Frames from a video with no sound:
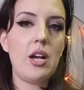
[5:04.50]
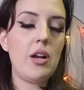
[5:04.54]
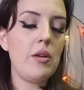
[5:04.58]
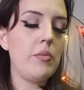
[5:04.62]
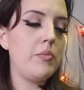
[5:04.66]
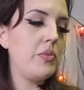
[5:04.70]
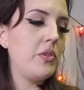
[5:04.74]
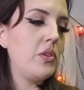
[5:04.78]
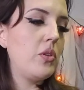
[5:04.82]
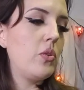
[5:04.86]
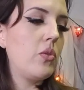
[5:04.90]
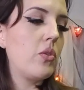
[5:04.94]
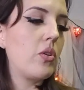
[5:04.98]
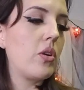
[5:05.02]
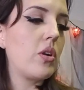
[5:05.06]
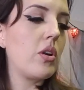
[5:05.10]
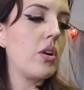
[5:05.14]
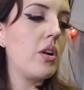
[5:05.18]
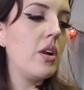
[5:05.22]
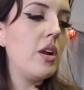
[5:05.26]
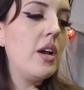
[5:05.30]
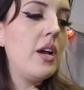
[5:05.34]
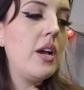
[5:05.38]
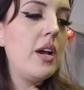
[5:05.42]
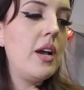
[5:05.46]
up
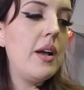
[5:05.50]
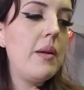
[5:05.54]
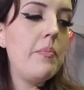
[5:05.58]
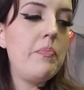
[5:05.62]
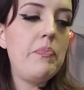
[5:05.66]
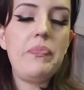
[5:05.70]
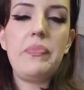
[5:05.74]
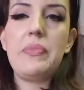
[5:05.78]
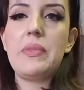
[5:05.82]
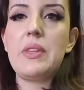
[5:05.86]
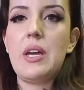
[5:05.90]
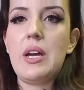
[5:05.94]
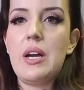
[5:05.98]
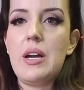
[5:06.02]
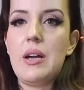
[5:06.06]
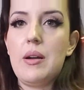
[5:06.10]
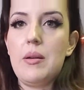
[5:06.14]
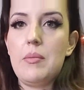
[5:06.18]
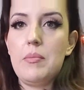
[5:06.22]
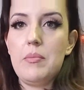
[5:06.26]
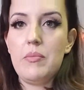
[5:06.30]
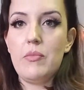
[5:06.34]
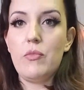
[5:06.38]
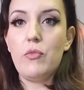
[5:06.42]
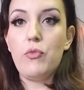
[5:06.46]
your
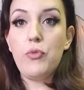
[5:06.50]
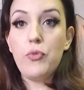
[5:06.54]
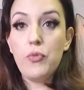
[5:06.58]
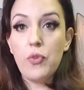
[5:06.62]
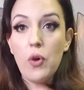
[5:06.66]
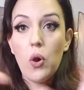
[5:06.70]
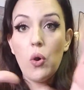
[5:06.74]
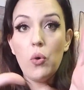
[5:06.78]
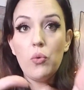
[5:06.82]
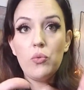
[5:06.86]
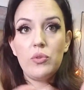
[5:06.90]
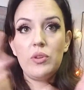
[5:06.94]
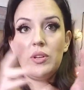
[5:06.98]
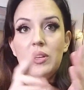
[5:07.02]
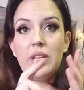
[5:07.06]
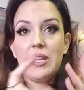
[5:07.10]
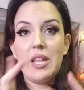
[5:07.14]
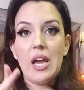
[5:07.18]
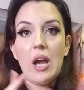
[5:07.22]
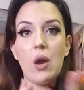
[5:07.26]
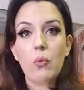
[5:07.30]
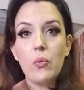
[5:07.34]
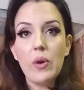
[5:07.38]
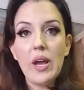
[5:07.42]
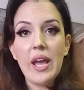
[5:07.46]
phone
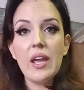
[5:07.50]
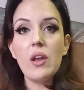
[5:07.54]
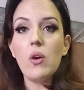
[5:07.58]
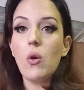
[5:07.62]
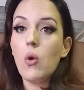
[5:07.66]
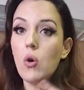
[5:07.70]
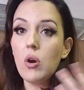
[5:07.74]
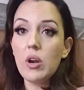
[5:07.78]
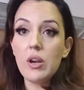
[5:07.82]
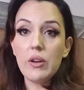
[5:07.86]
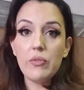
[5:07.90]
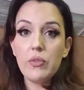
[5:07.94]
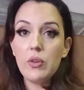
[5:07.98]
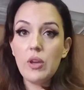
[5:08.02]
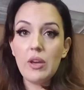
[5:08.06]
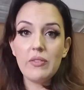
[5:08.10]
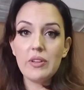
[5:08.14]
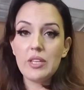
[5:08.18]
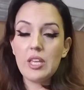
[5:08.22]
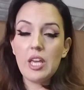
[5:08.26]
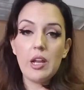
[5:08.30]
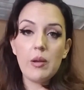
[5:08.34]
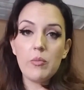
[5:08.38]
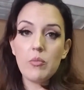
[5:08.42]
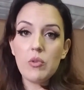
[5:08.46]
that way, or if you
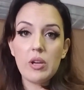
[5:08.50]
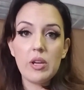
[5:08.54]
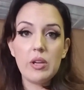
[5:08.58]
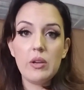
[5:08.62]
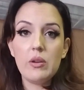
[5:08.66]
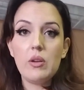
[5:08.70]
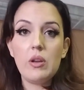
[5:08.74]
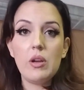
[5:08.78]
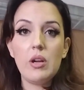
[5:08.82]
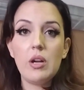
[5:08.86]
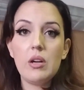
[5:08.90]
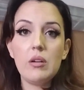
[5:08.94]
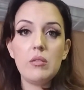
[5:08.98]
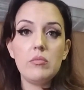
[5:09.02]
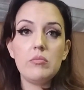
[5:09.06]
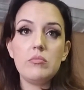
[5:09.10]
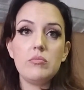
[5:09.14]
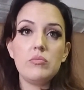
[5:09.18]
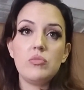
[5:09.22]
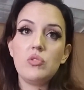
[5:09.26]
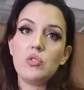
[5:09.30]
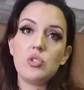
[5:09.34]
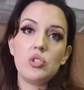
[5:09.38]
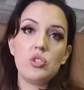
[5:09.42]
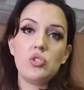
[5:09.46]
have a camera,
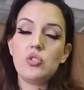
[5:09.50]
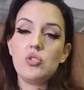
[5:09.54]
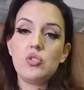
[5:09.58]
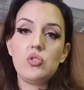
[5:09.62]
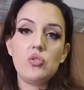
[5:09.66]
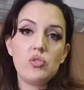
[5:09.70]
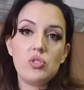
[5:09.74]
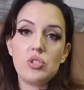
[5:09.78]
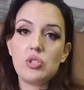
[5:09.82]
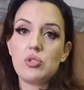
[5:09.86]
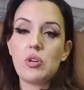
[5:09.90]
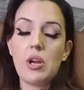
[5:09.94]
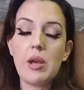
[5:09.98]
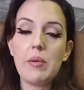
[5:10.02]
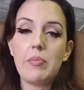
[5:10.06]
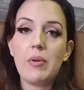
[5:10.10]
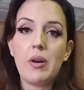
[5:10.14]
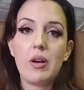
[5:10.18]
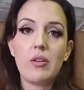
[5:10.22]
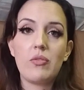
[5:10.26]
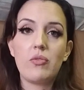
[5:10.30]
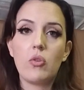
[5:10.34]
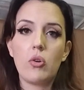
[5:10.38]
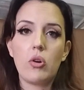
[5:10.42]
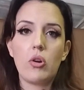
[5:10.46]
you could just use a
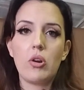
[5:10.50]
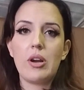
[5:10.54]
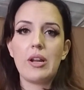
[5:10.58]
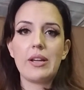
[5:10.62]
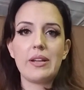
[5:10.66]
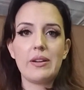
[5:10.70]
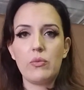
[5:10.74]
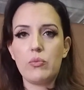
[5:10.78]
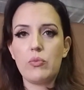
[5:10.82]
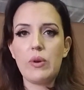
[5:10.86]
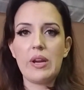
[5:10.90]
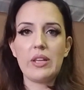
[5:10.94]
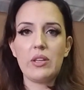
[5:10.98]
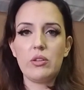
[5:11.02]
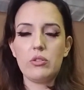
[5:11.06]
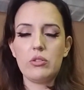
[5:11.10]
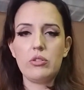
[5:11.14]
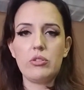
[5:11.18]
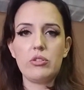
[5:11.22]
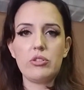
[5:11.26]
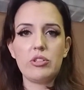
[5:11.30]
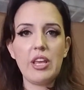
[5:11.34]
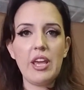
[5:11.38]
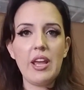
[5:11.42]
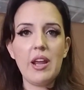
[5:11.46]
tripod for a
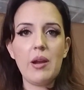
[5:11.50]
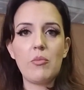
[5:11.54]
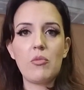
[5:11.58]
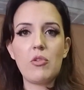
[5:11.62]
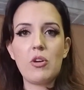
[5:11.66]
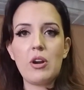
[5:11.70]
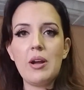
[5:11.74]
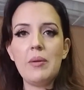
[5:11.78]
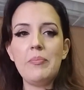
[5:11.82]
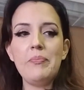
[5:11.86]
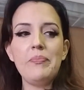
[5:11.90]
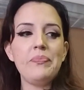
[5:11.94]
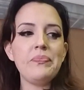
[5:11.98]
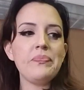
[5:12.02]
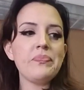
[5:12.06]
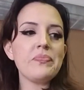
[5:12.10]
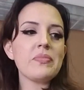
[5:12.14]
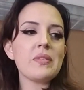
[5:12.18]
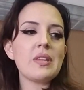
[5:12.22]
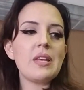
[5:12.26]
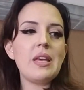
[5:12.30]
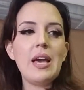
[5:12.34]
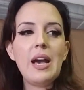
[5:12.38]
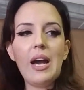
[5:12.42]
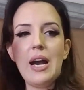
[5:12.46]
regular camera.
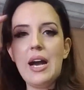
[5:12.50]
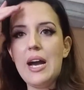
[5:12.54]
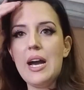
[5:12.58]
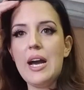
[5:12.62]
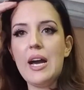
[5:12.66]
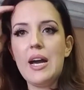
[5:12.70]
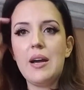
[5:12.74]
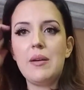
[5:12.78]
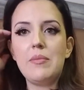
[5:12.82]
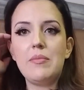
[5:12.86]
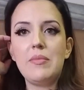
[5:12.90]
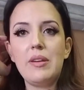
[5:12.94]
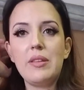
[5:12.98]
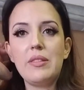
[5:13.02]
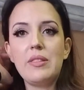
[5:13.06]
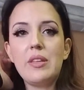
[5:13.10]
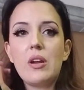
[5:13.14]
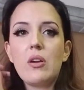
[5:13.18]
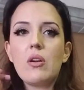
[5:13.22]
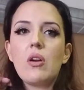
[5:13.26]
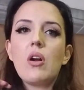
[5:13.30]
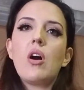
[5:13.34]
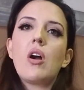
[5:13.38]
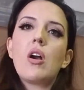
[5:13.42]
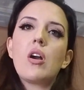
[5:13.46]

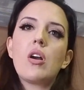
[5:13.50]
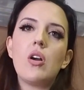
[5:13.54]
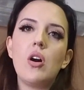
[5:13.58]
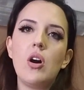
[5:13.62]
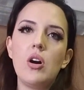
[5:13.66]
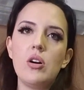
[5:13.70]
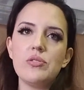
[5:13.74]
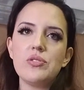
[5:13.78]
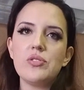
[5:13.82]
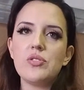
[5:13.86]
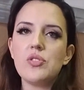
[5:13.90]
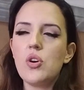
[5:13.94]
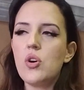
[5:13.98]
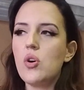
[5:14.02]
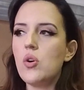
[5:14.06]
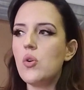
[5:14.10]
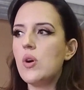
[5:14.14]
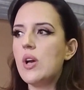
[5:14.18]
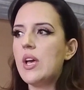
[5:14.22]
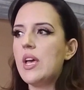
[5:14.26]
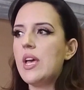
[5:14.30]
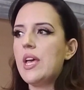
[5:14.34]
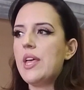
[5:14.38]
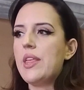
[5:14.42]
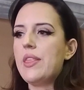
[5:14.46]
There are
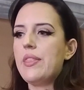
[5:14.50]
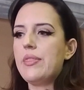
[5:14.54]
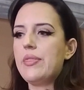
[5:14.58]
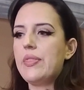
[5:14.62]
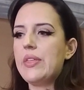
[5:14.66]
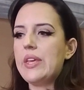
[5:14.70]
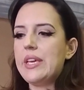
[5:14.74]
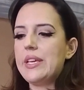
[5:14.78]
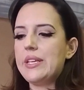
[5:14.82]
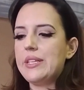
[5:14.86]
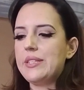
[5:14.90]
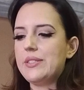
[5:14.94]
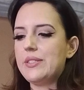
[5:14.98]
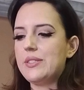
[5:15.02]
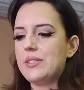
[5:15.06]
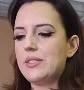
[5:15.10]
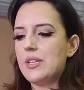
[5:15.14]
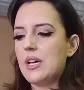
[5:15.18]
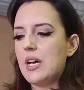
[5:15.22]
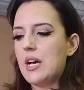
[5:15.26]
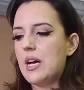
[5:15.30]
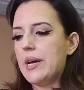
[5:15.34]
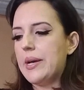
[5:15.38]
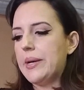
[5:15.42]
also these,